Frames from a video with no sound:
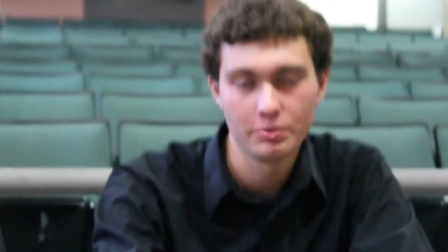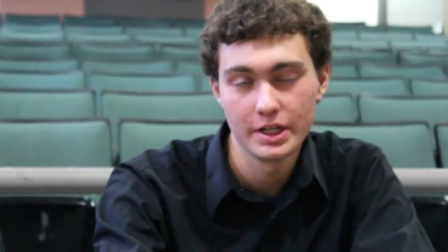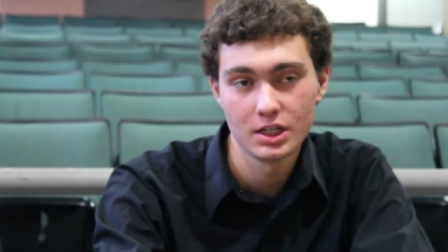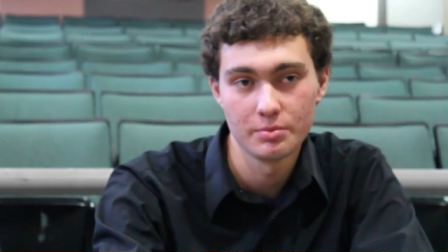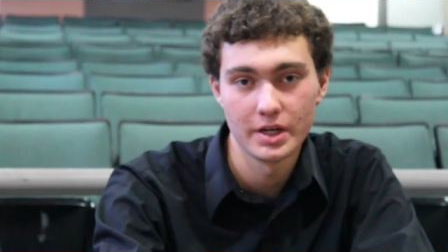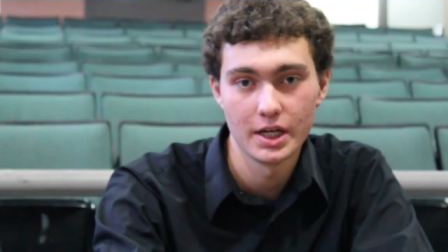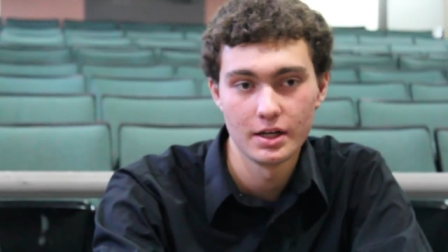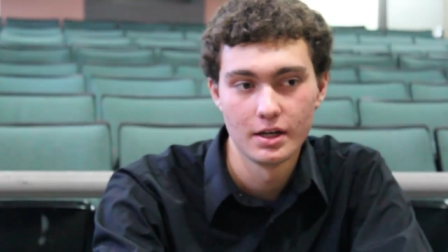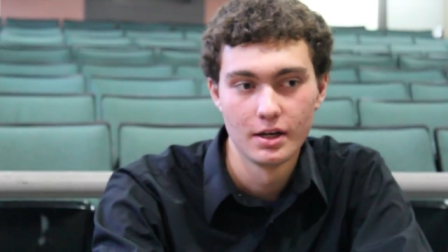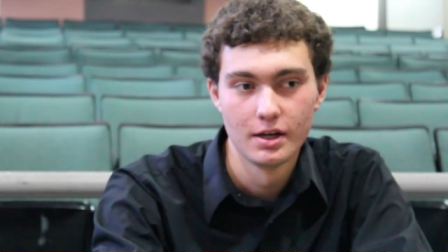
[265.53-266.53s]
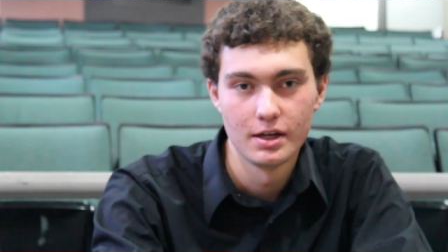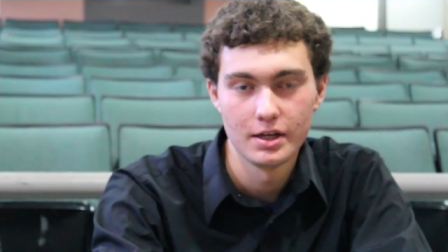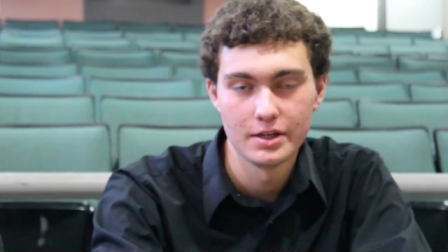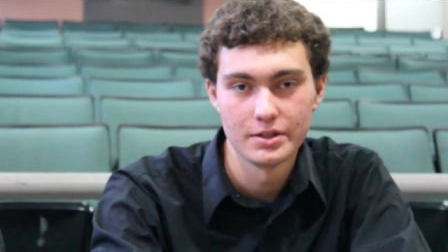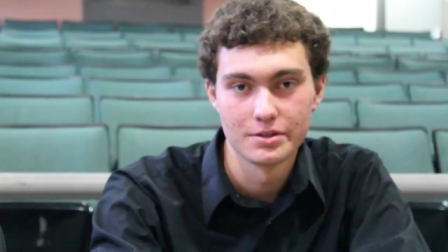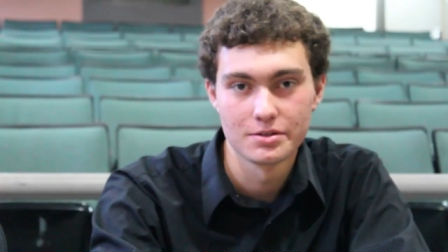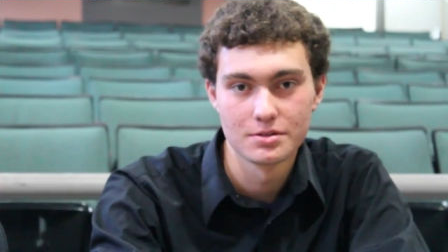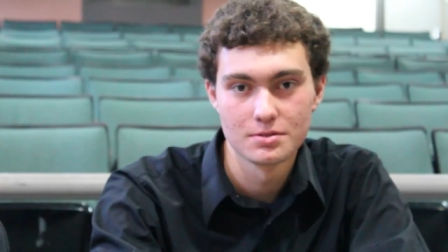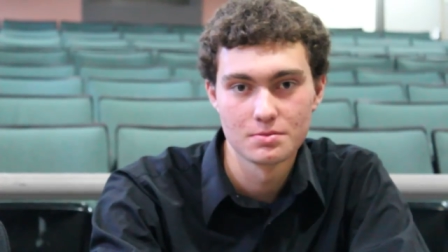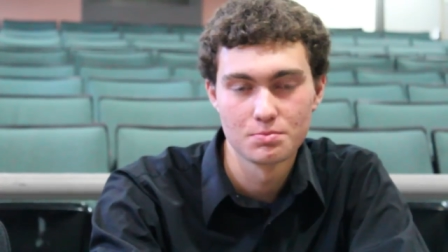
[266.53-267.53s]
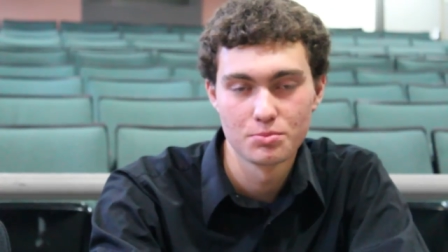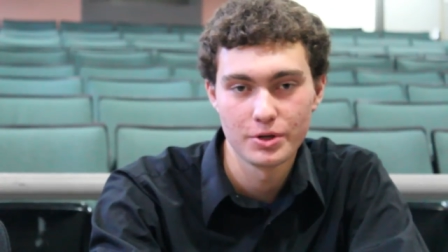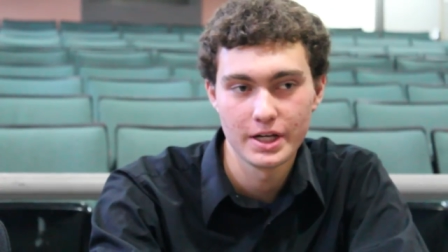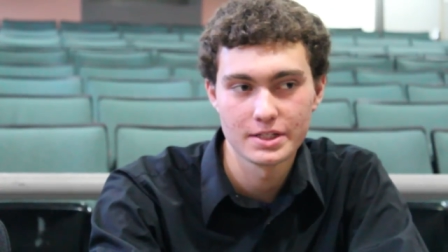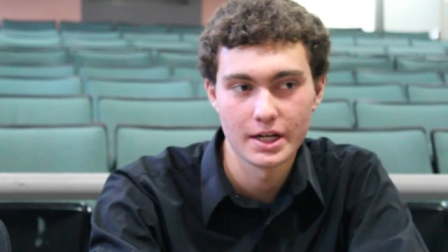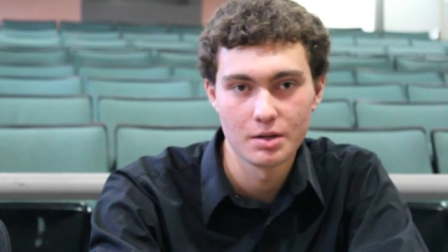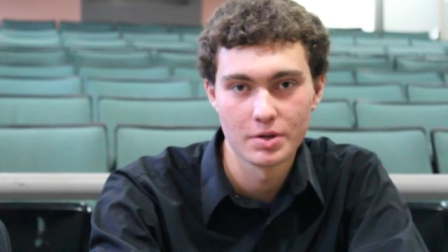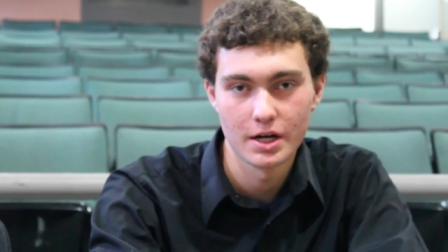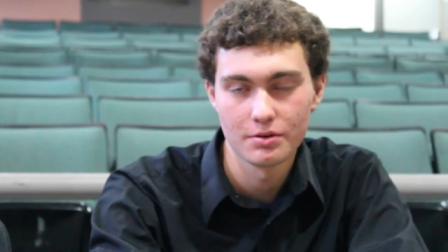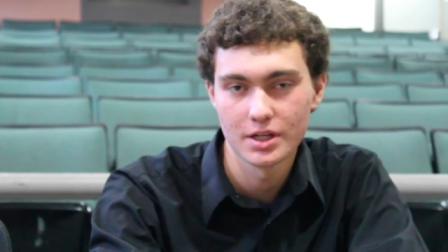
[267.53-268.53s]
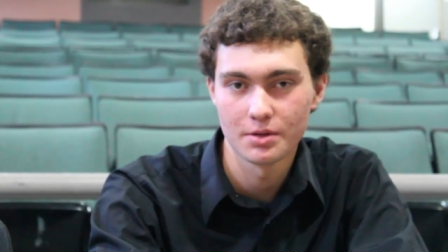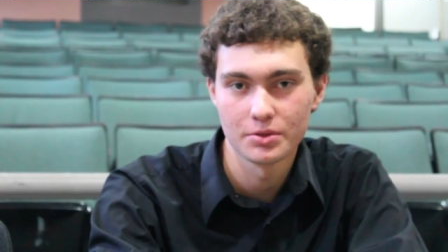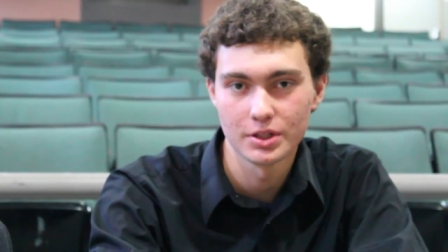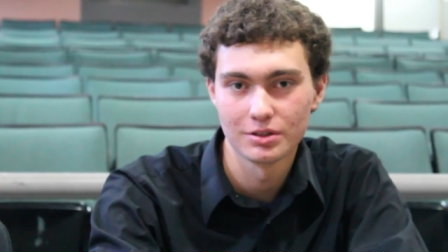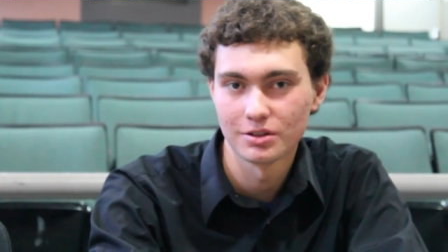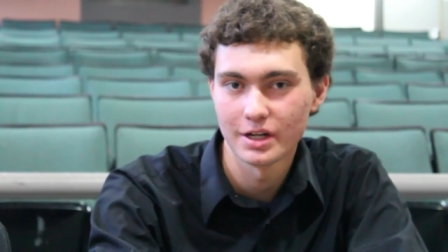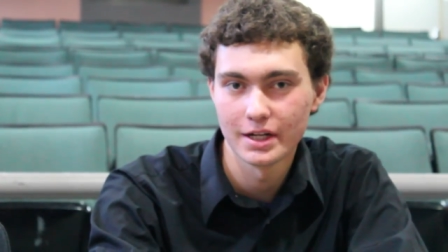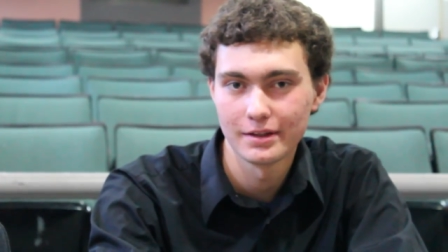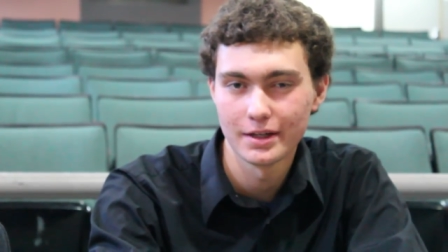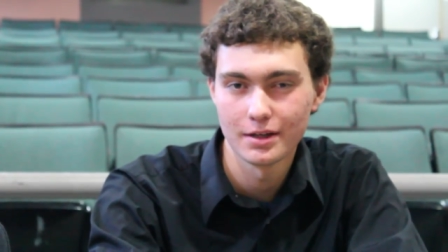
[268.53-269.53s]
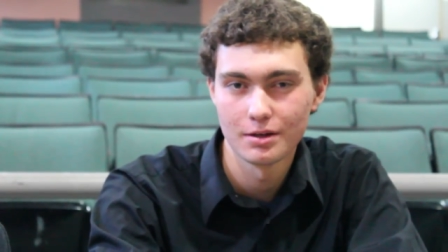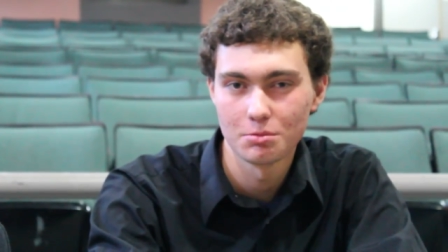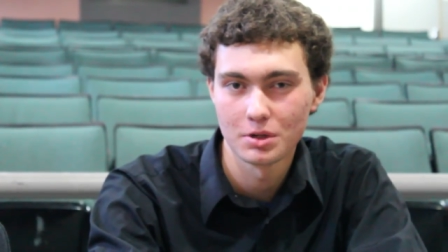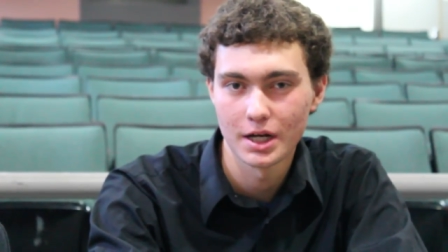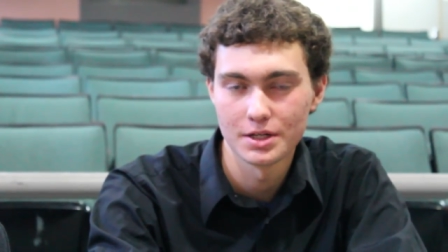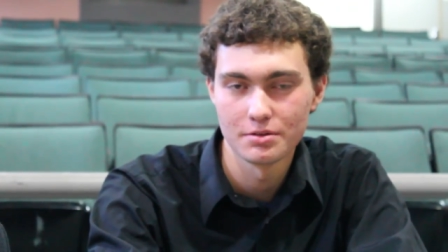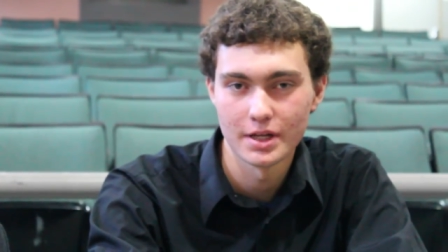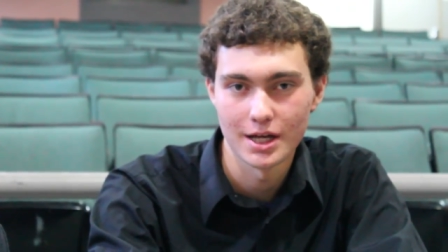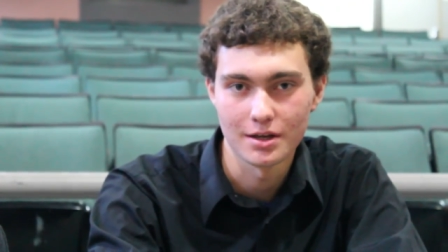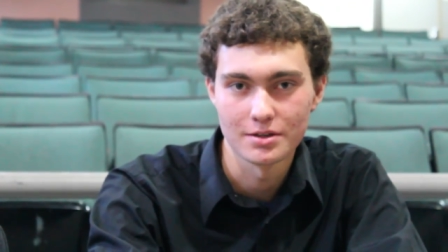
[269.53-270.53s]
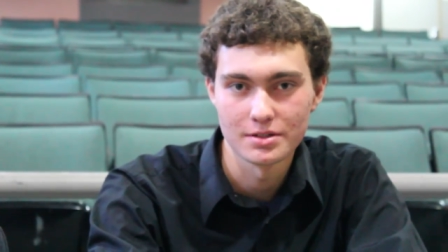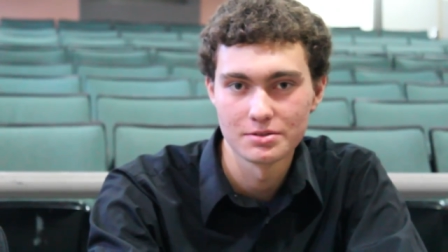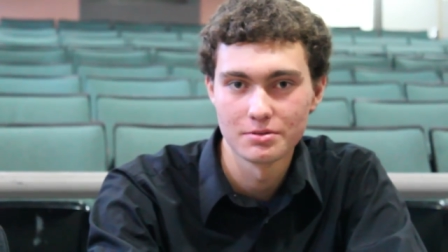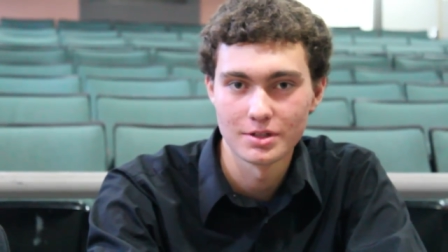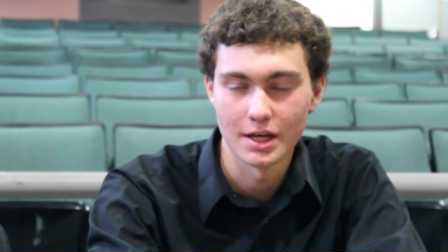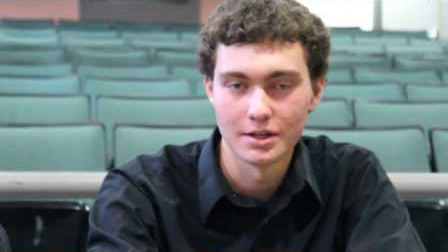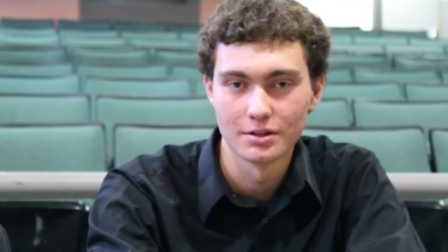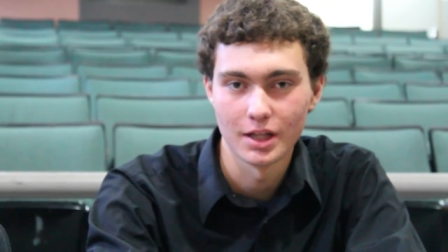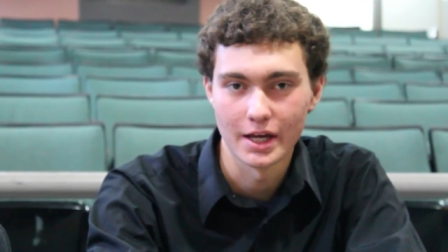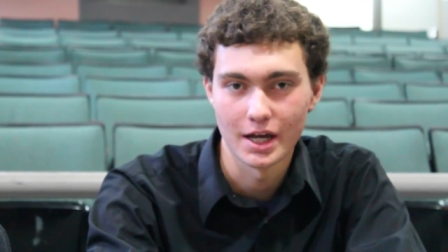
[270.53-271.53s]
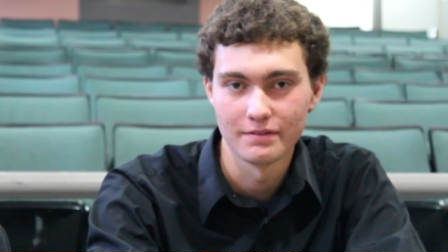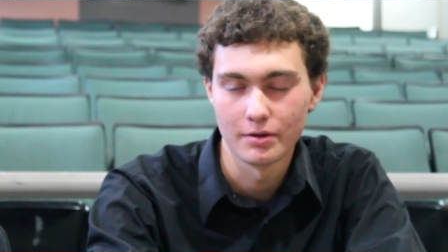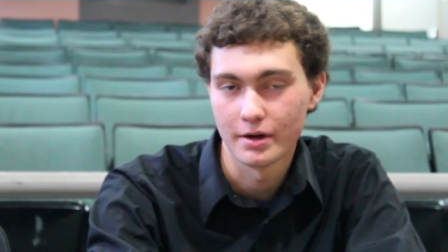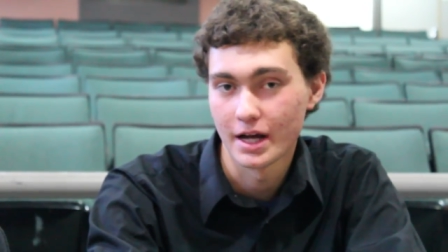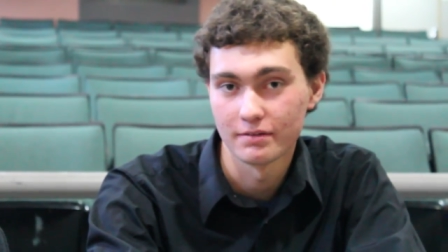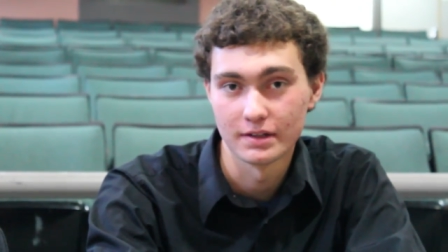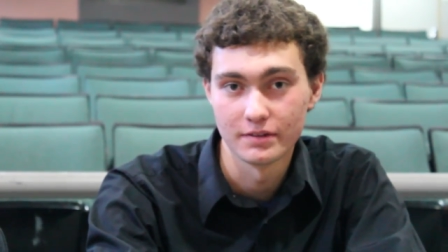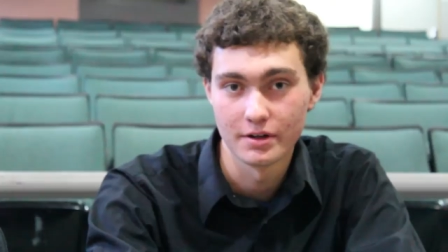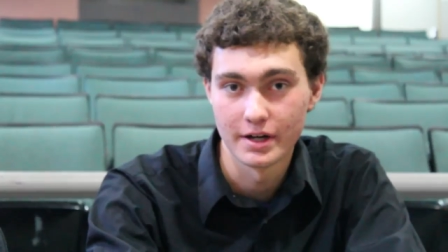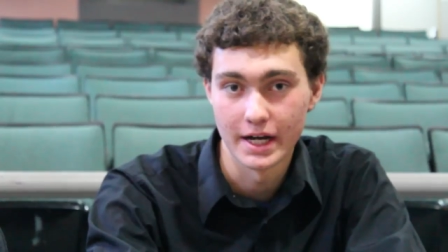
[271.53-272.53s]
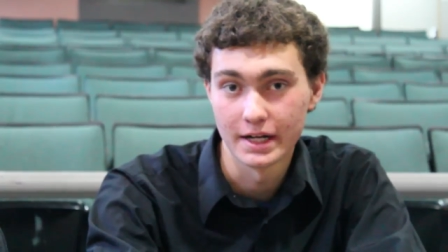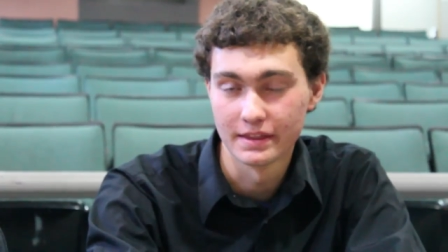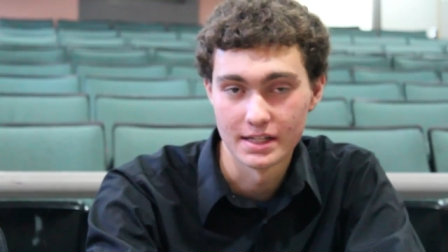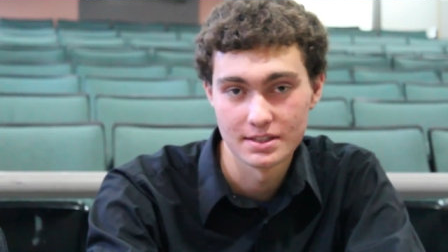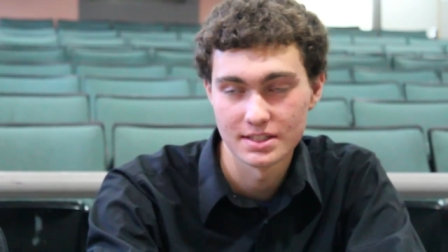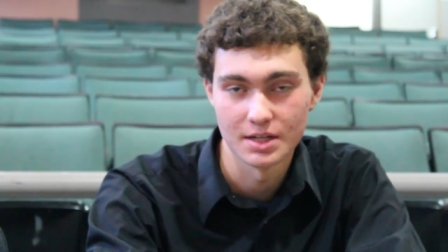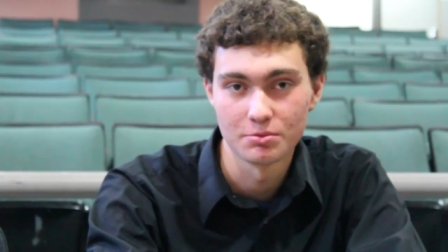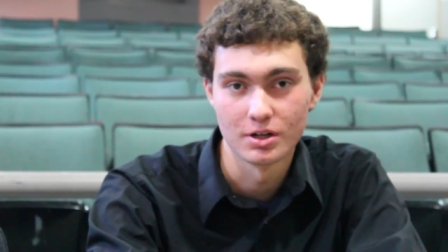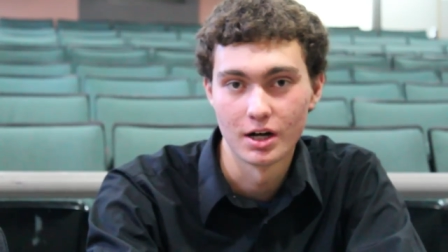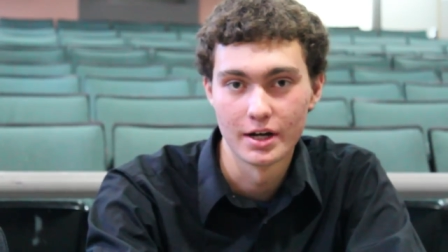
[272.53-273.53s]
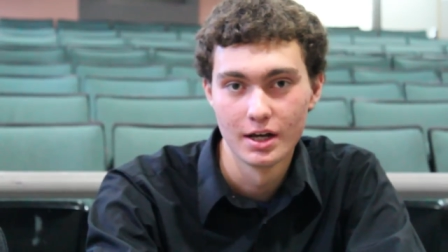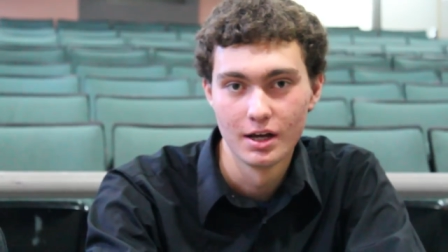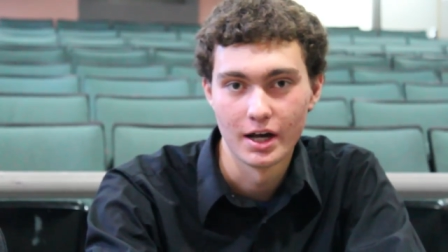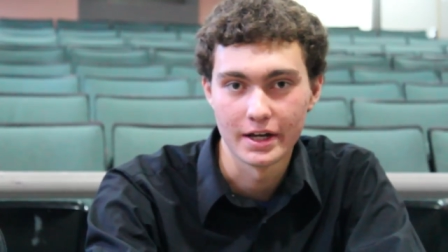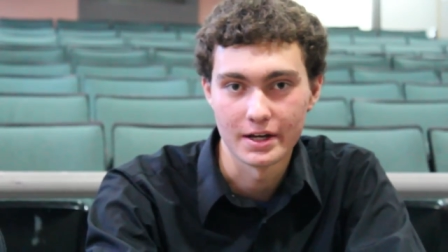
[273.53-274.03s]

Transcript: Winning a debate is pretty exciting, but I don't think I really learn anything when I do that because as soon as I hear like I voted after I voted nay, and that's the side we're on,